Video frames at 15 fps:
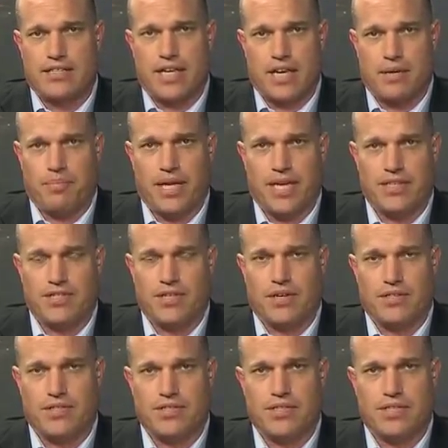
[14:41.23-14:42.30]
take place
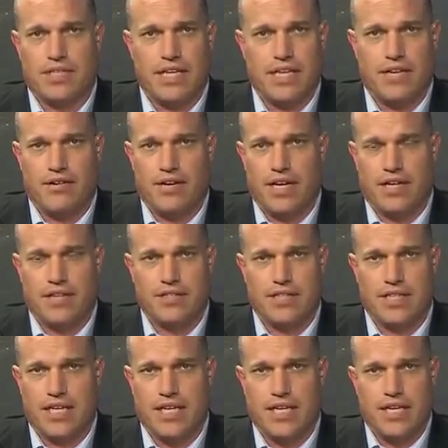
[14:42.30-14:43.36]
constantly around
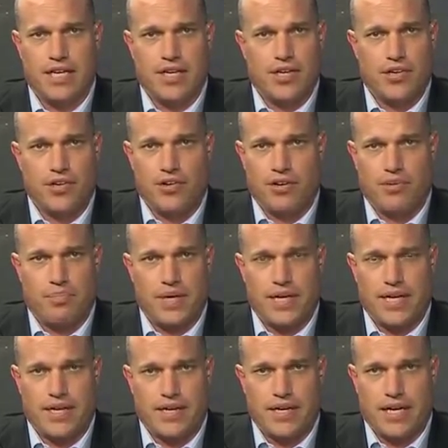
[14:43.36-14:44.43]

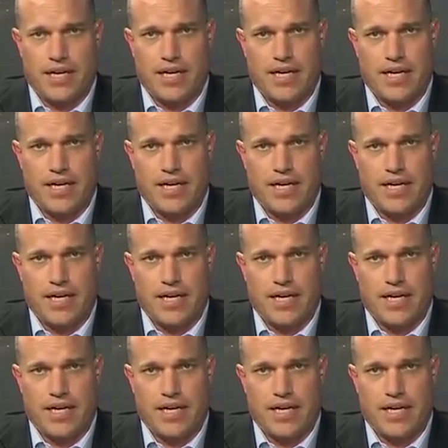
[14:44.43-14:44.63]
European